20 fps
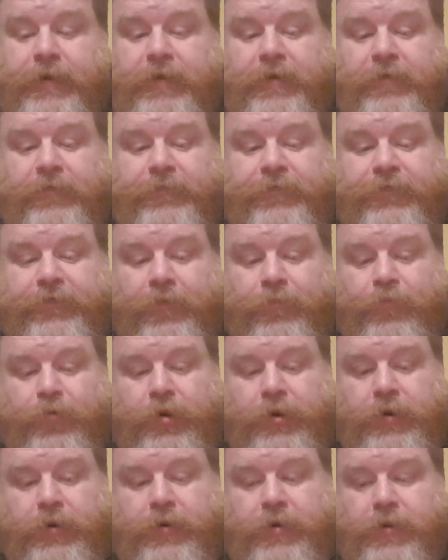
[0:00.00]
If
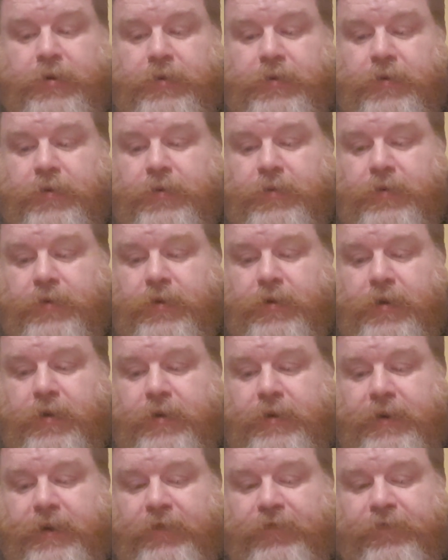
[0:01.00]
someone
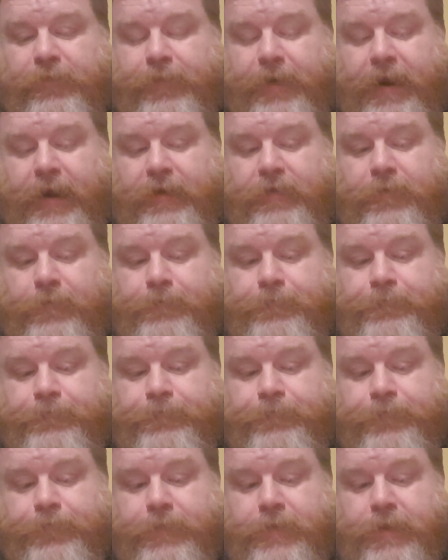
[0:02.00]
needs a bed
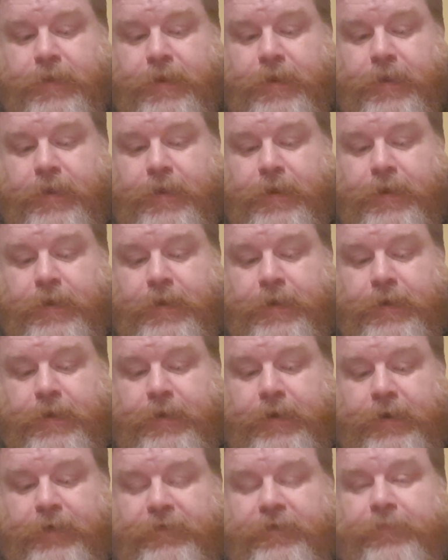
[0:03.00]

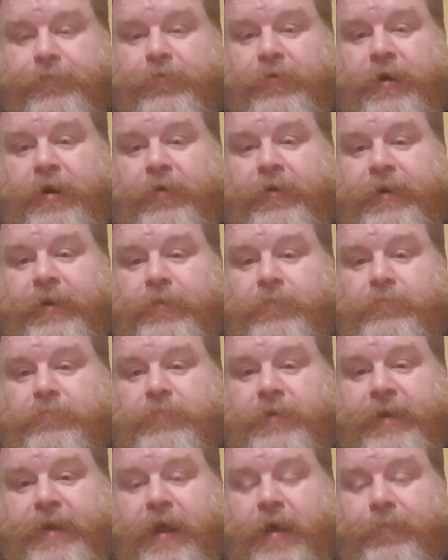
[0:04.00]
in Tipperary,
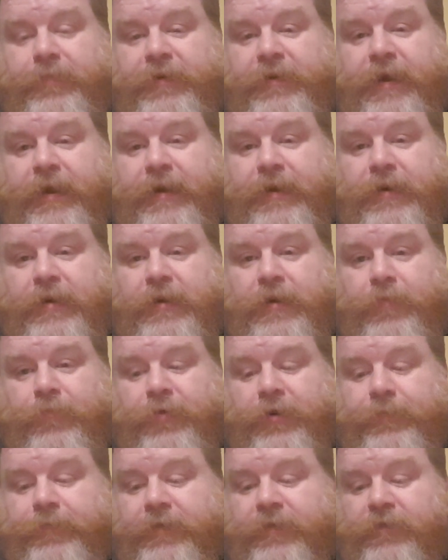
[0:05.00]
they can't be taken in
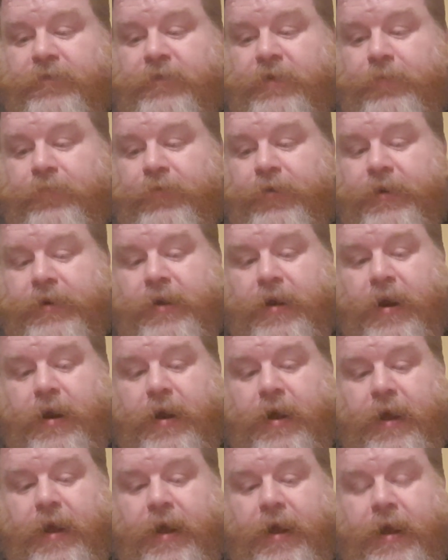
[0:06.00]
Limerick, because Limerick
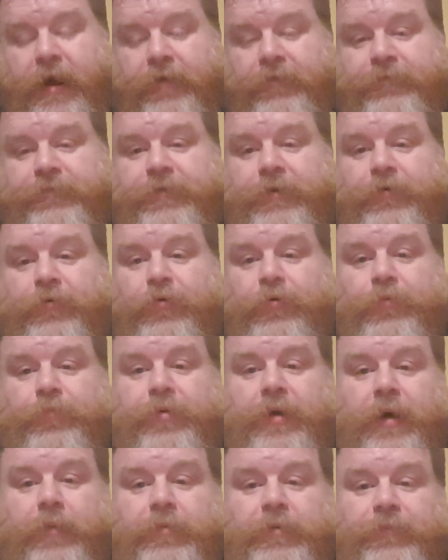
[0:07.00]
have their own
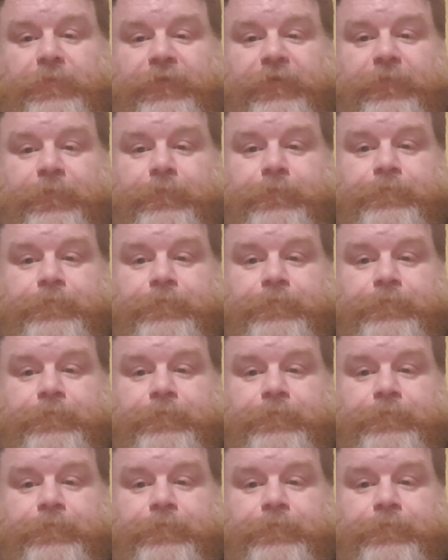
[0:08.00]
problems.